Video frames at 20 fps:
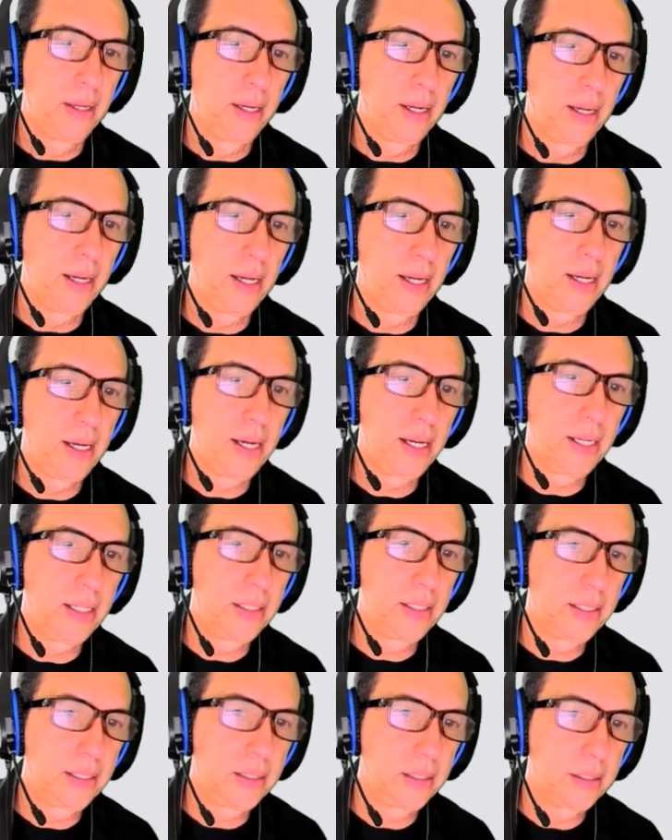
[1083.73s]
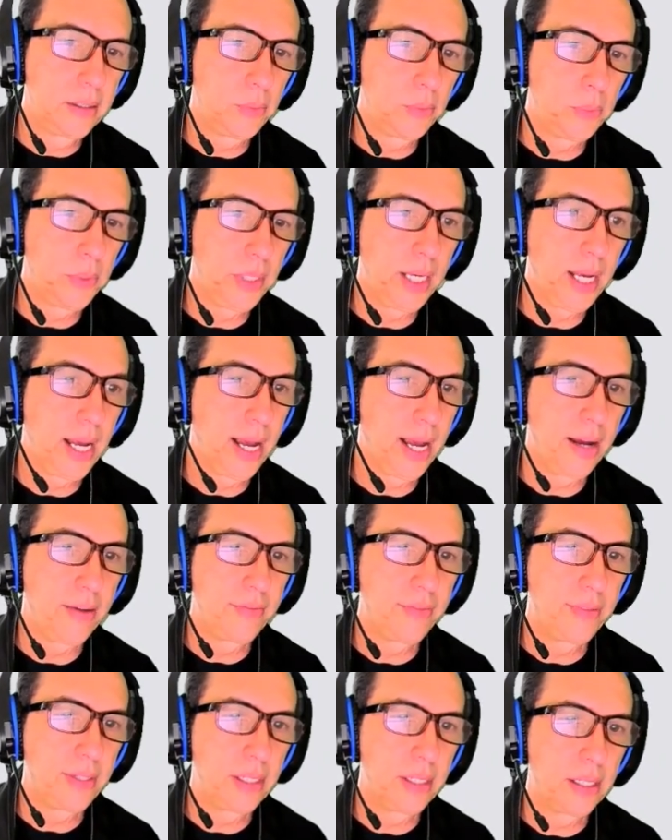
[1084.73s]
And we have
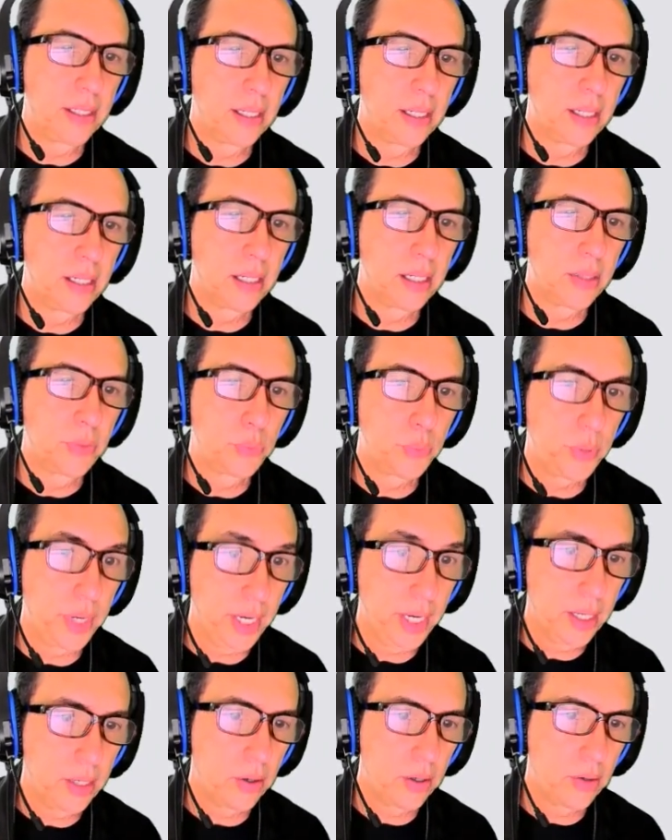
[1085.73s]
the 3,